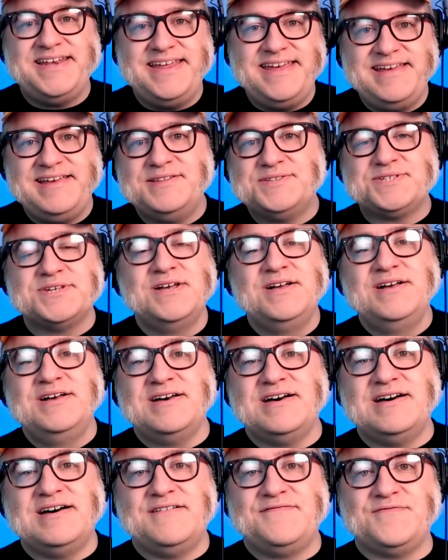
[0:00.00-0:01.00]
needs
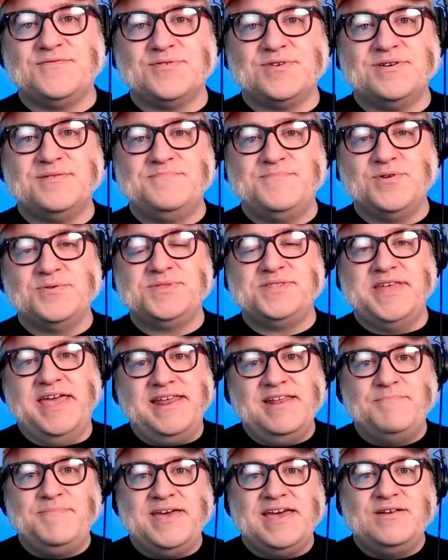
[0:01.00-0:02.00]
uh, for both
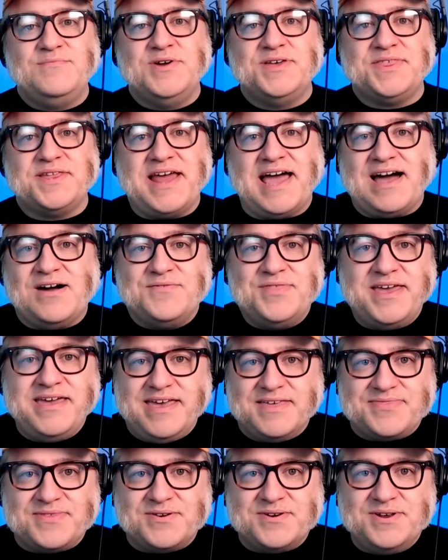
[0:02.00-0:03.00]
data bandwidth and how they
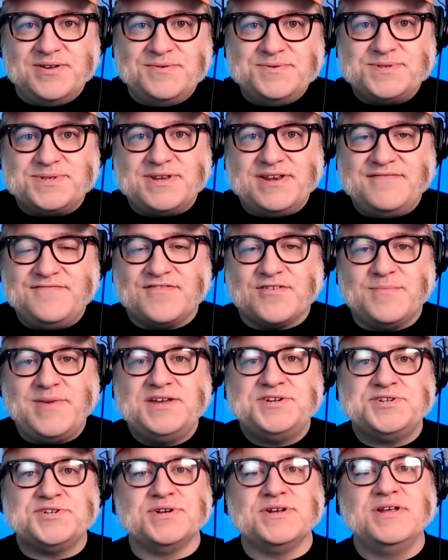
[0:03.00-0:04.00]
get their news and
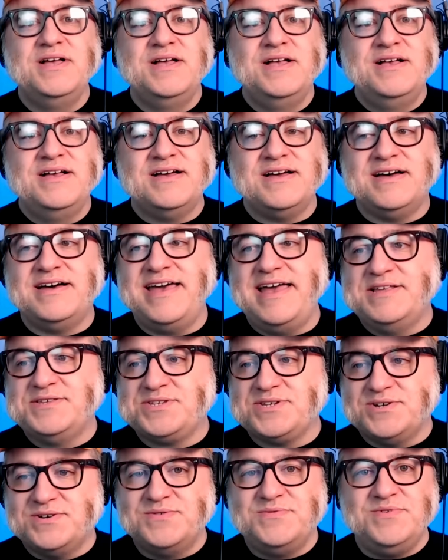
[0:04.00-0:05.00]
information. Uh, and
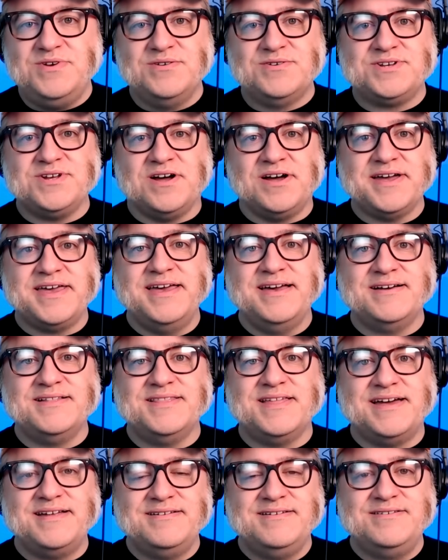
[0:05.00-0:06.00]
so you're talking a
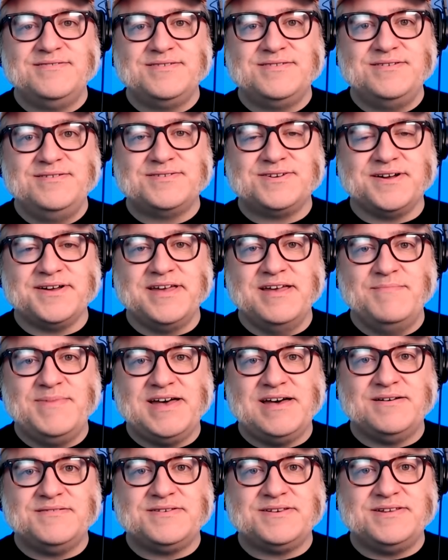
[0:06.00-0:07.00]
lot. You're, you're talking
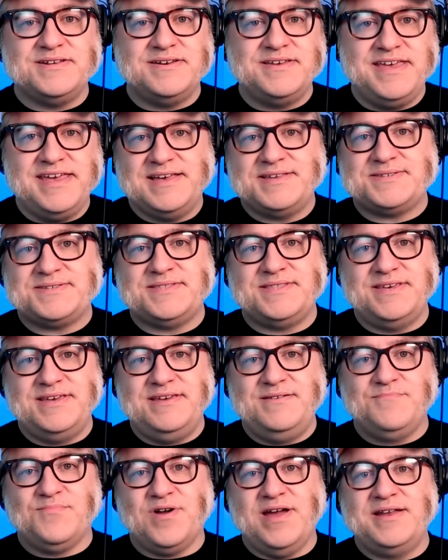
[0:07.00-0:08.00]
about, uh, yes,
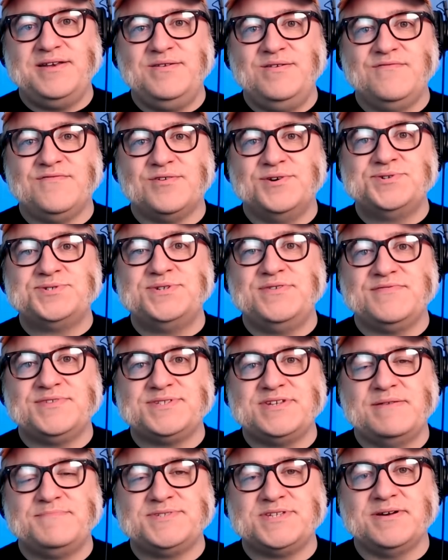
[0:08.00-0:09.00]
the brand new version of the
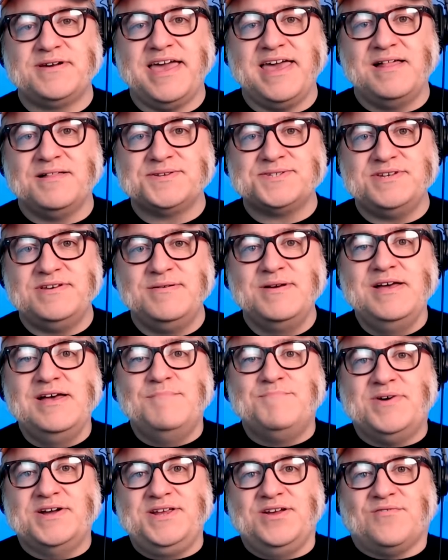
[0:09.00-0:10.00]
Samsung Galaxy,
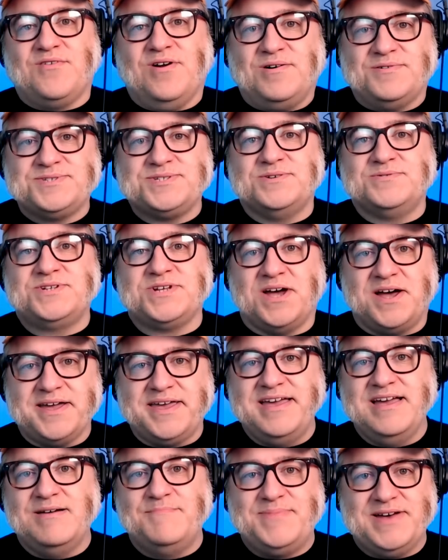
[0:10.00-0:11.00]
but you're also
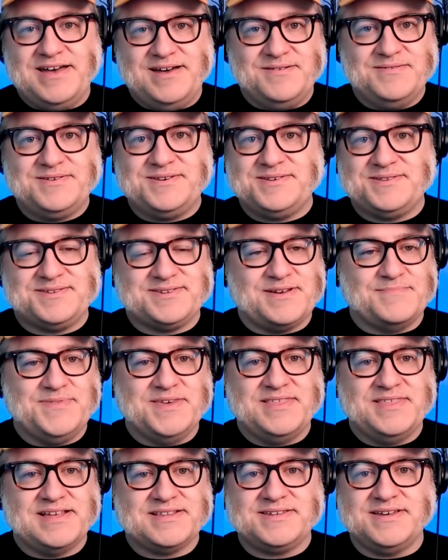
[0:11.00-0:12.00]
talking about
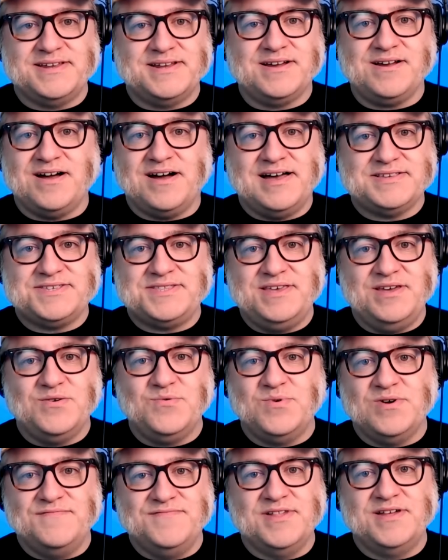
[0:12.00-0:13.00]
something that's going to cost the
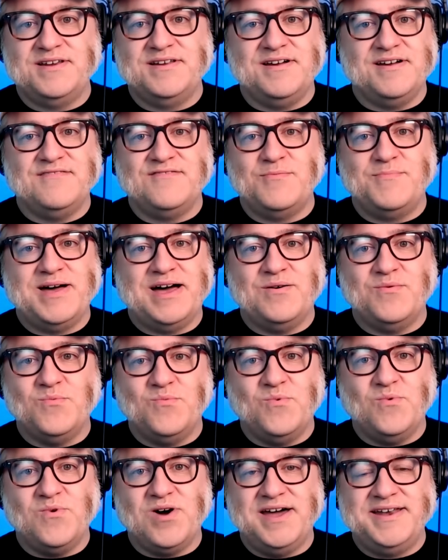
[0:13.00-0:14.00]
equivalent of about
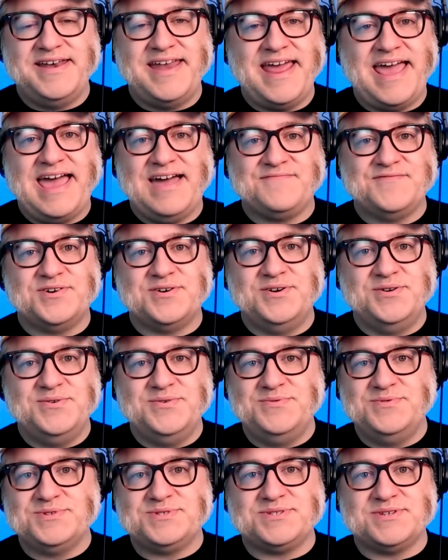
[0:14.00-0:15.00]
one
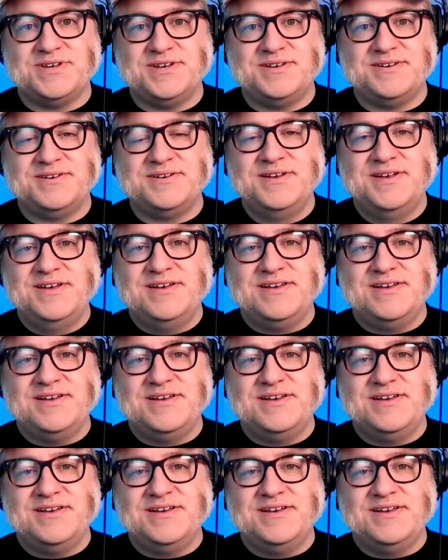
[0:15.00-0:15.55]
afternoon's, uh,